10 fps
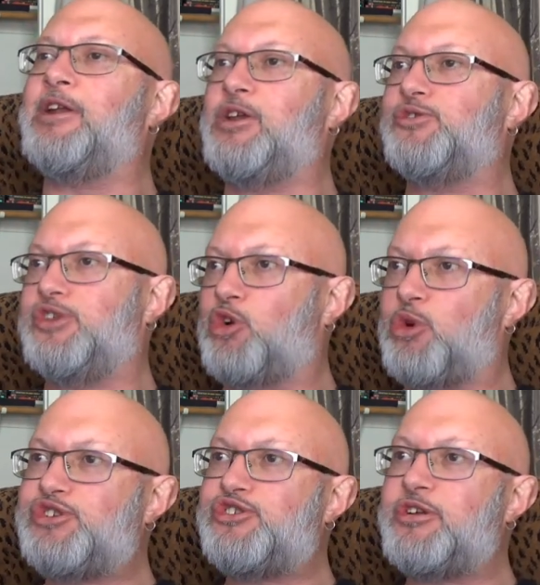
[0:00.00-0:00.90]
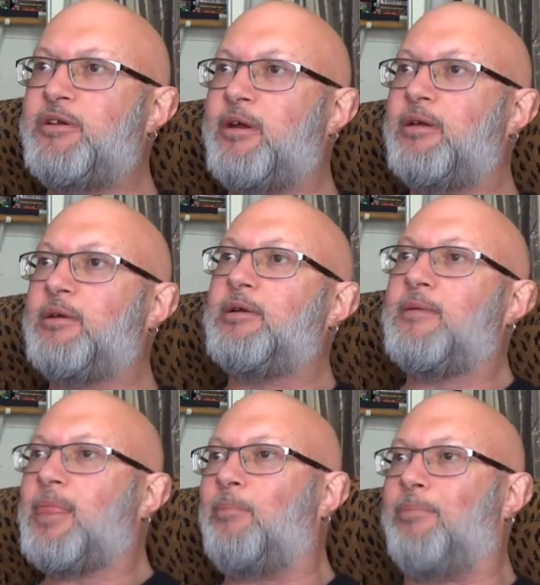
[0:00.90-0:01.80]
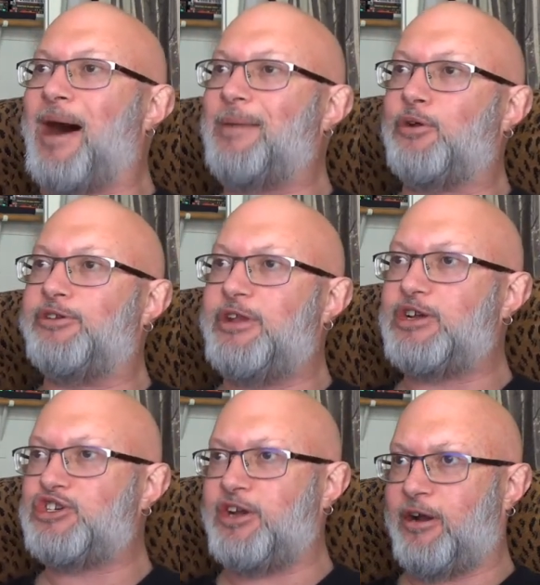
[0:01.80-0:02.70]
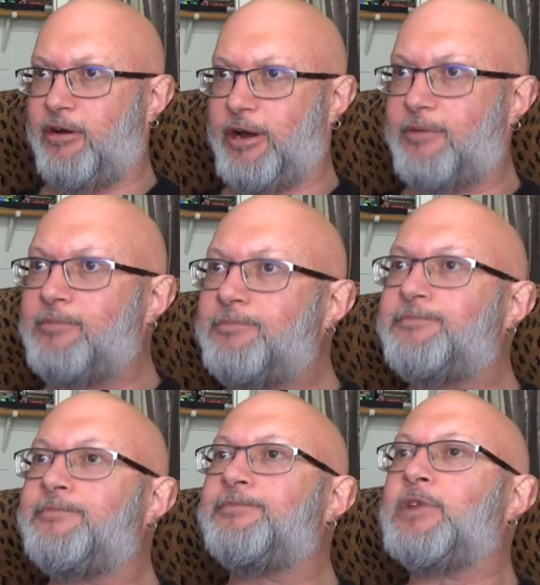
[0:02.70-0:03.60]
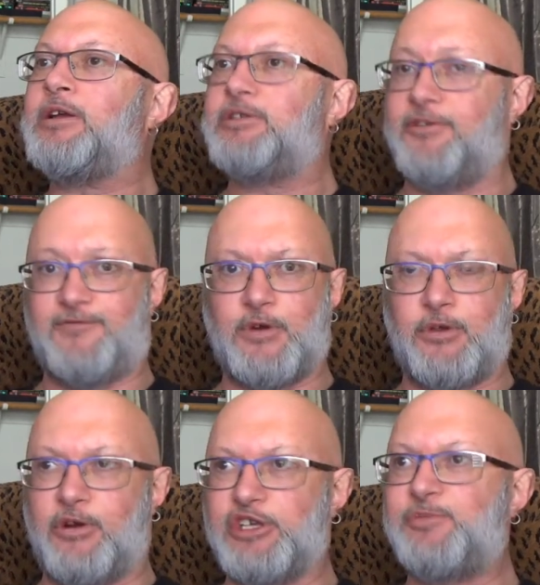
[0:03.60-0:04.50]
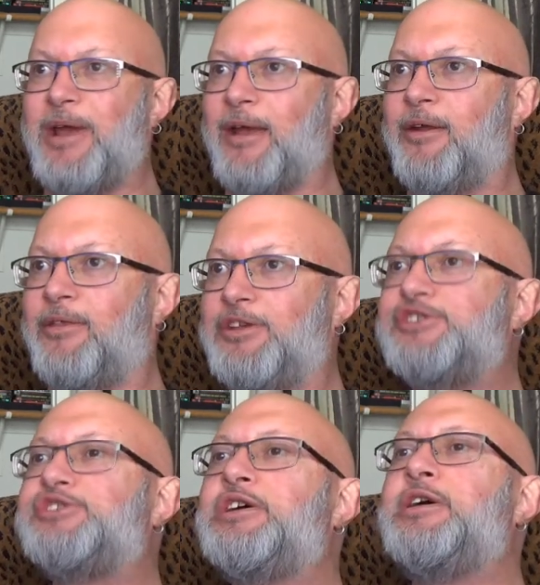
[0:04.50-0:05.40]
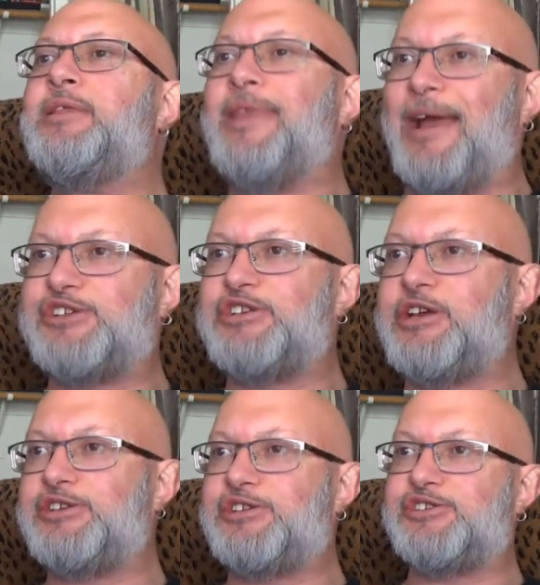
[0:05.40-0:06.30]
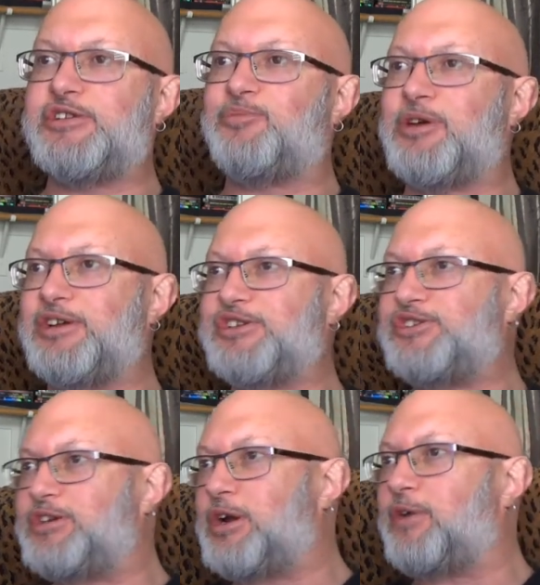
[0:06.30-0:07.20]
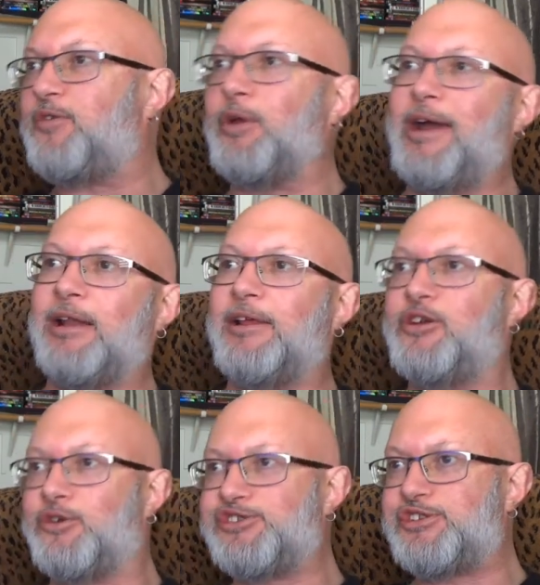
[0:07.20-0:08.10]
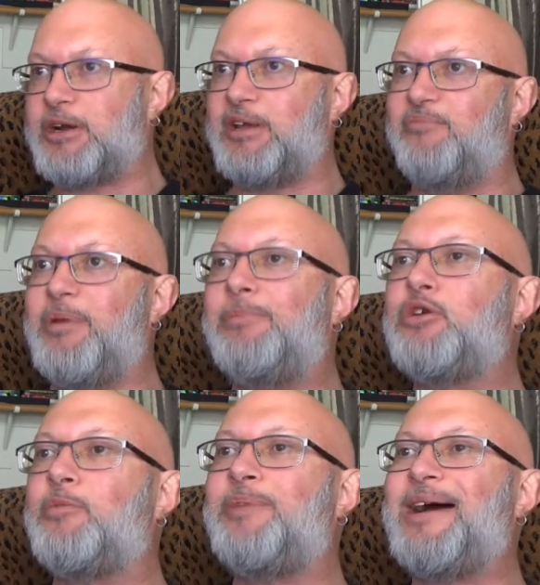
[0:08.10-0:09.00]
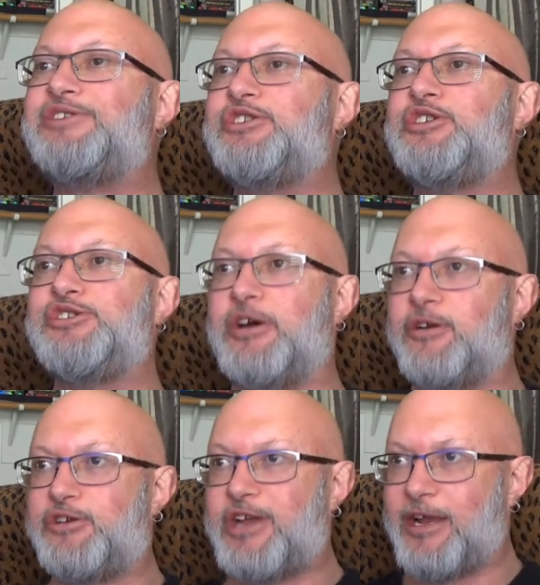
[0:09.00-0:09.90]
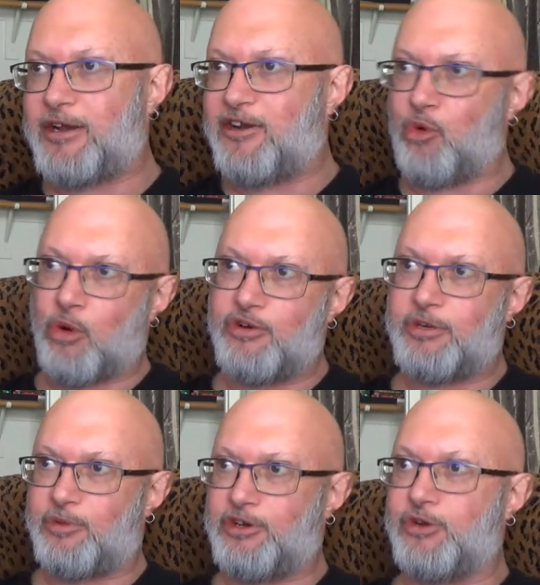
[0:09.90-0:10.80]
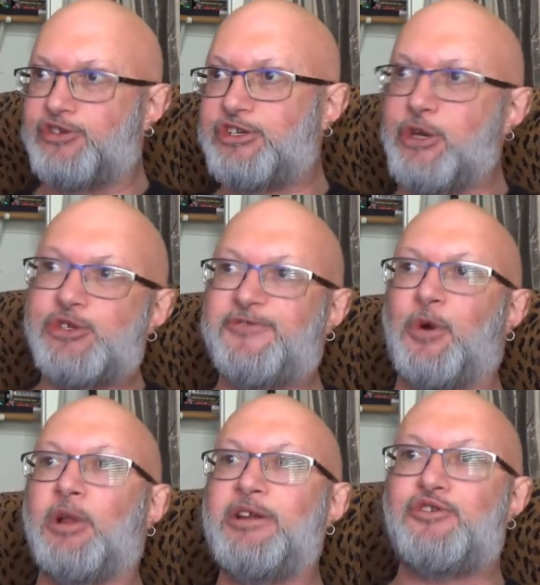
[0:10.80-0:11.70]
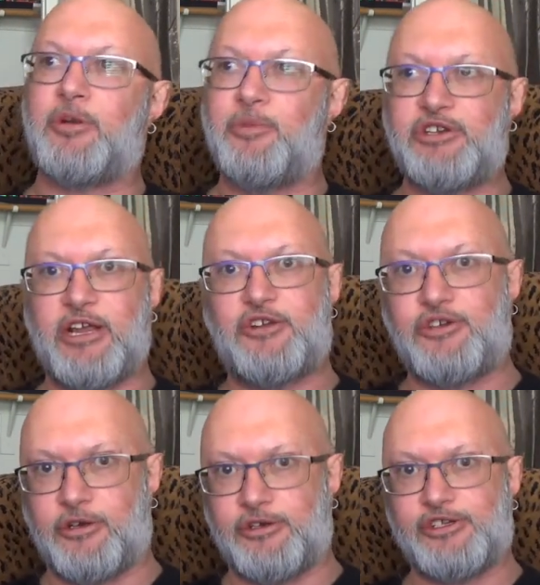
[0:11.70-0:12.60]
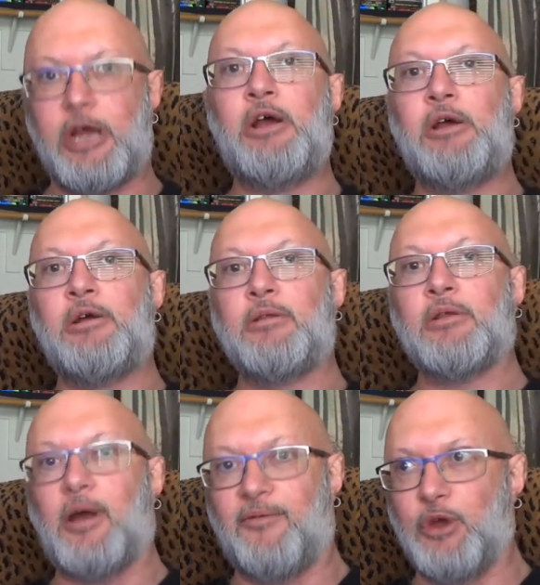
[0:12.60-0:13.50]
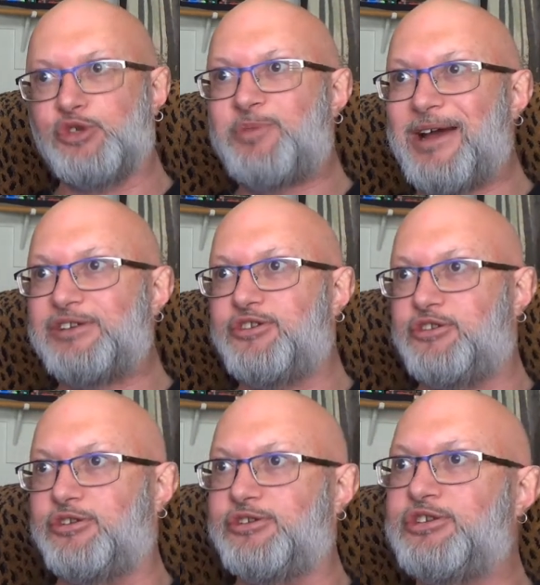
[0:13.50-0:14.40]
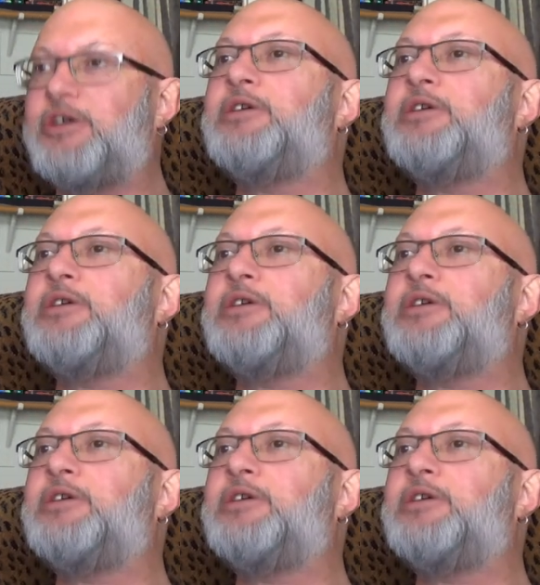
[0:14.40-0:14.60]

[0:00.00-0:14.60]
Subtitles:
to use a Christian Bible dictionary to further expand on this. Exegesis is the process of careful analytical study of biblical passages undertaken in order to produce useful interpretations of those passages.